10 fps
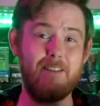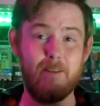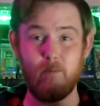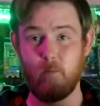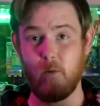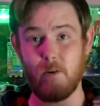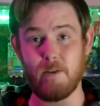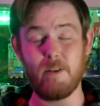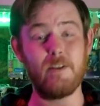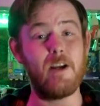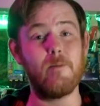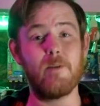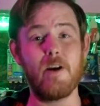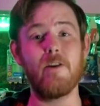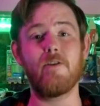it was the same
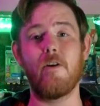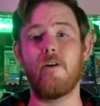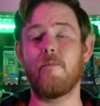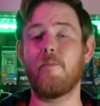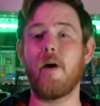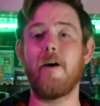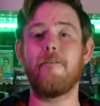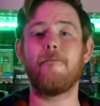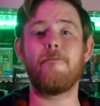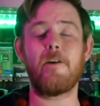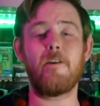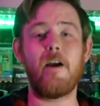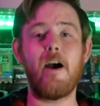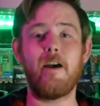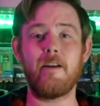Terror Dog, but fear
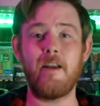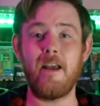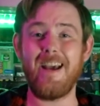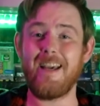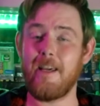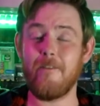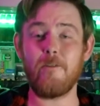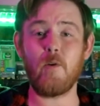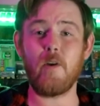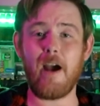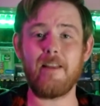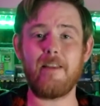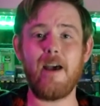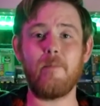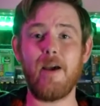not. If you got
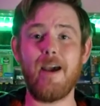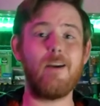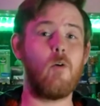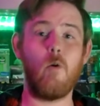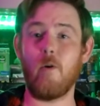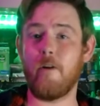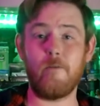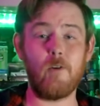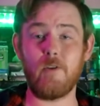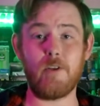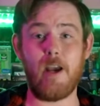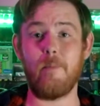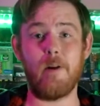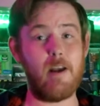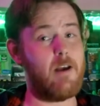that pack, or if you just
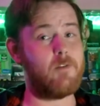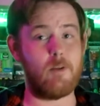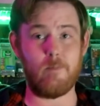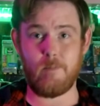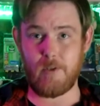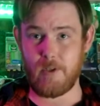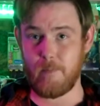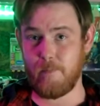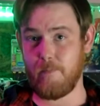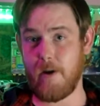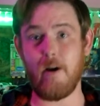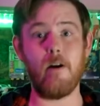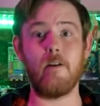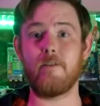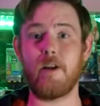happen to have some
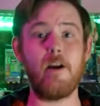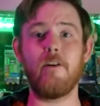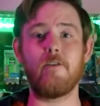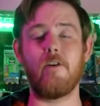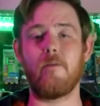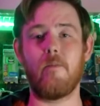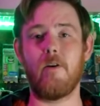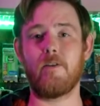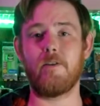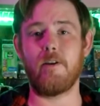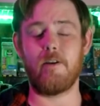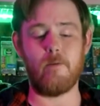spare Terror Dog parts laying